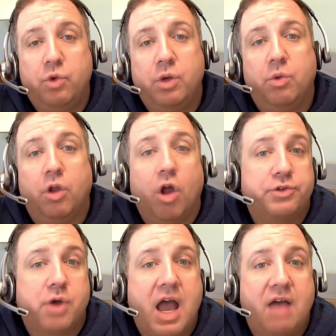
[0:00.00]
we will
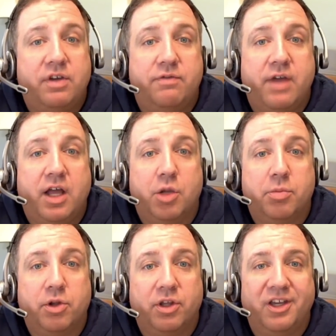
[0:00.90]
also have it
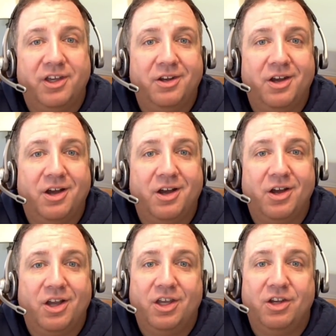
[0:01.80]
available in uh,
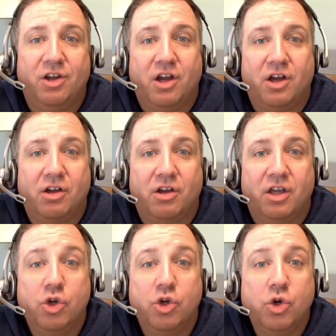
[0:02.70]
in uh,
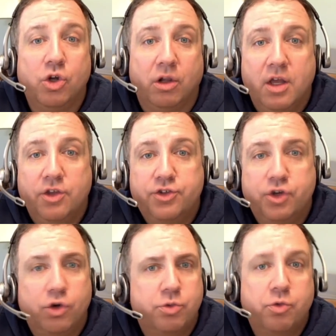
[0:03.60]
in Google.
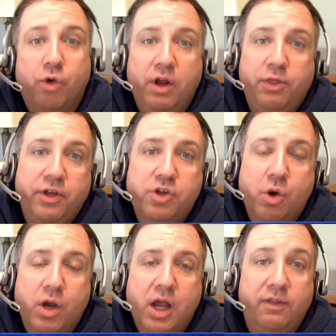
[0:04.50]
So some great things
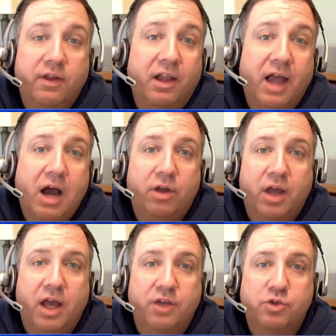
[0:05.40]
going on in the
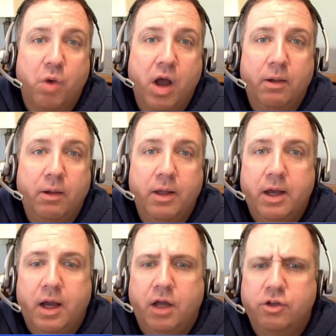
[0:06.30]
cloud as well.
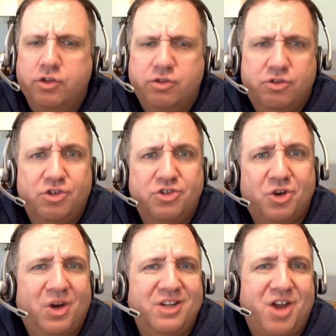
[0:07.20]
Uh, just
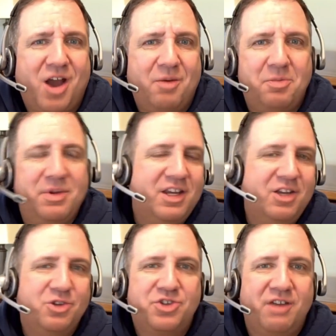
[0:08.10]
a great time to be an E
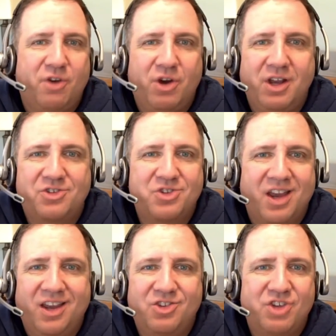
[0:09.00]
U C. Very
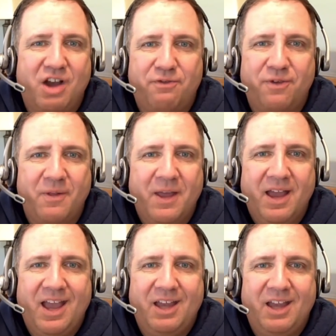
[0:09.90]
exciting stuff,
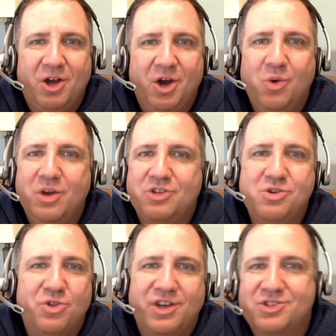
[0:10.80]
and uh, always
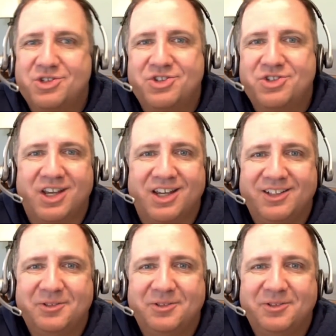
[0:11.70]
new things to see.